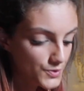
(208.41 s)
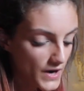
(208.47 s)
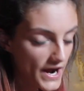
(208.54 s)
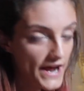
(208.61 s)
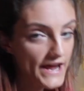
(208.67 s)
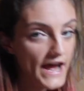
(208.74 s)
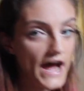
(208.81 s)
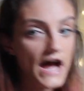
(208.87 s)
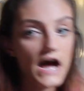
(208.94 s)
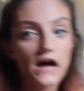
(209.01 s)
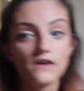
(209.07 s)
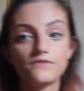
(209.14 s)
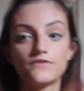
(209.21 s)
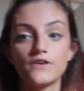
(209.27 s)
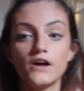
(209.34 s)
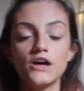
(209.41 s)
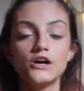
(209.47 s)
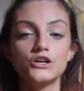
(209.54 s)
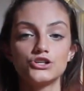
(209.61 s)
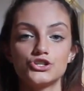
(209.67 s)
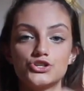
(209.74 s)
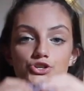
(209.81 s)
I have
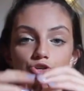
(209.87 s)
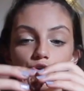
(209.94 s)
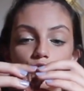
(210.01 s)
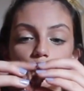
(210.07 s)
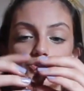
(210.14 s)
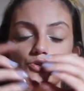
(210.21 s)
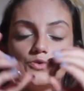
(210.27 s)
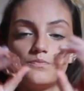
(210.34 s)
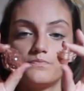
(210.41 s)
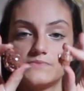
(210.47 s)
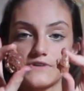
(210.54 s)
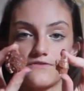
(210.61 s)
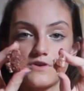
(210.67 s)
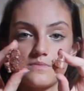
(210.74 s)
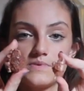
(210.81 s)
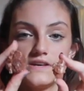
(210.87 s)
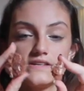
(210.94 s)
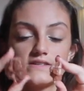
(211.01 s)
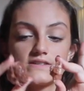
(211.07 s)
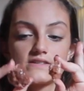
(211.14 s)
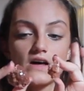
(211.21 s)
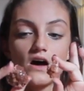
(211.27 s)
2 different
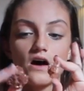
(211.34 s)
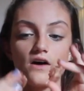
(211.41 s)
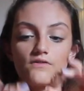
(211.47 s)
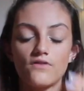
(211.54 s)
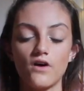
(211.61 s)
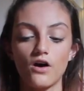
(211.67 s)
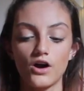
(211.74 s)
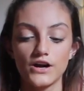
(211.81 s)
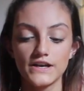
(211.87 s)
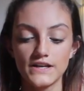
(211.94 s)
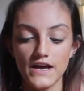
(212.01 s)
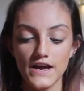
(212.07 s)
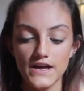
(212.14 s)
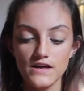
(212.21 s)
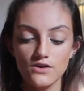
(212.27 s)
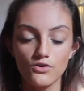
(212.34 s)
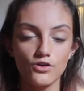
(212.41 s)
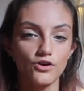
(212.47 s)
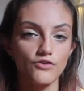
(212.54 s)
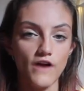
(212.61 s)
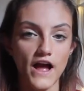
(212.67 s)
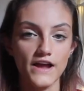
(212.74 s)
pieces of argonite
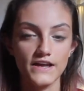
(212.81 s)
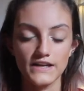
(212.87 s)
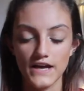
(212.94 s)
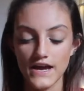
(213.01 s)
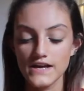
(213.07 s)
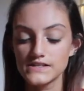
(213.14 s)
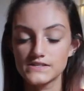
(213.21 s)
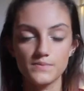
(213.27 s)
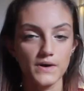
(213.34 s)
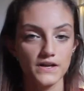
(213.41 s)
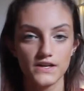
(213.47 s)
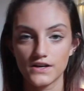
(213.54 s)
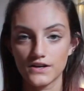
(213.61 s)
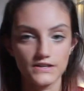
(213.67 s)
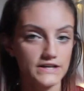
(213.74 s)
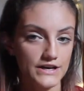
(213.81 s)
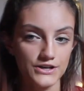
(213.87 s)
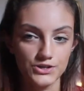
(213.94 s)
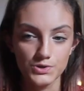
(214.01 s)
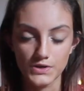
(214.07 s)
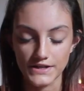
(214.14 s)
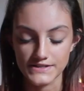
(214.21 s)
or aragonite, depending on how
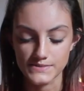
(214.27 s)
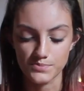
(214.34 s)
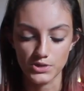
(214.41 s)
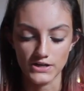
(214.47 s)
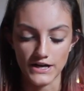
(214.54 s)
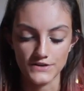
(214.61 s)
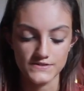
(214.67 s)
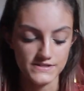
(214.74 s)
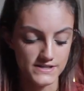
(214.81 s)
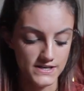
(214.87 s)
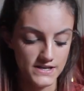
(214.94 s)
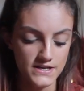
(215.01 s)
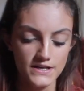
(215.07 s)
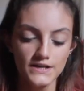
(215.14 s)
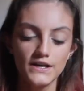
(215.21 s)
you like to pronounce it.